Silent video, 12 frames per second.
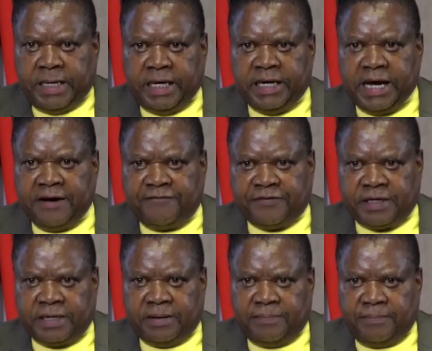In
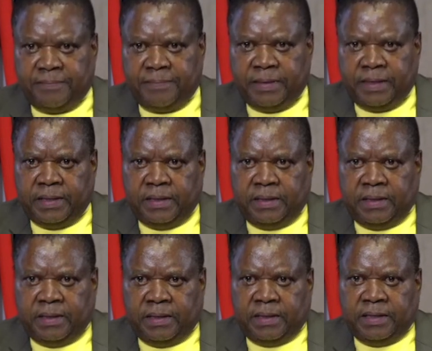Africa,
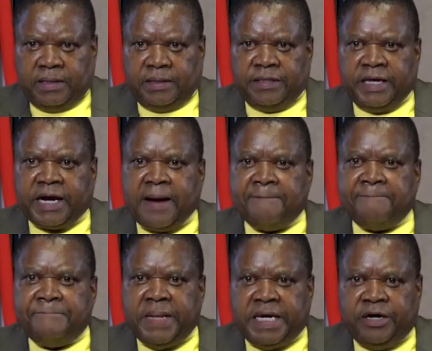there are
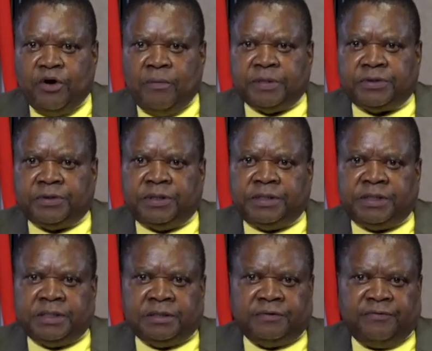many
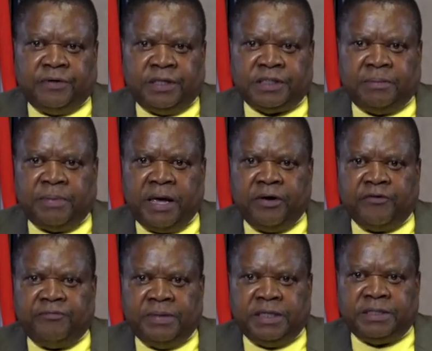opportunities for the supply
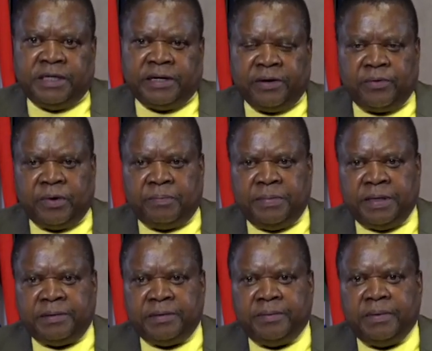of military
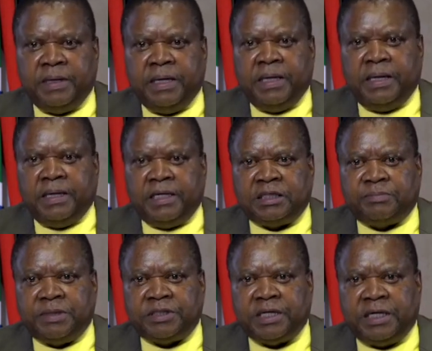equipment,
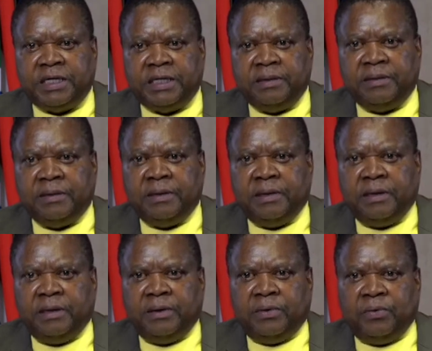especially
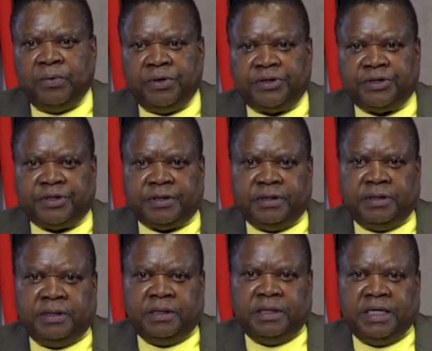with
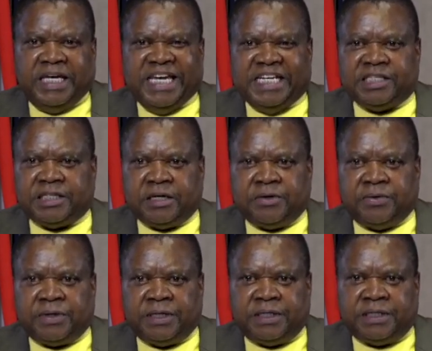
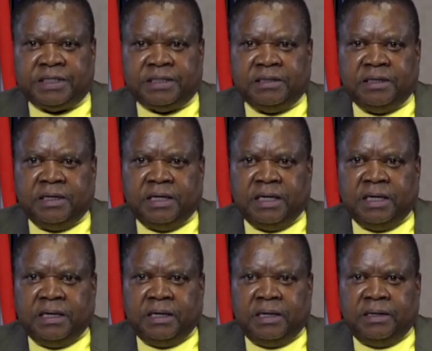insecurity
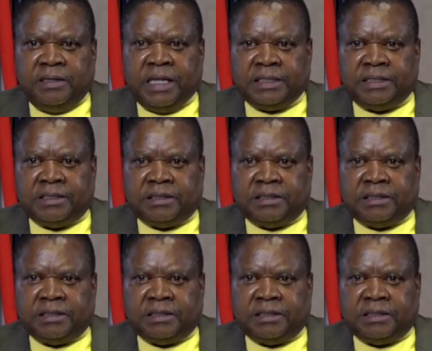that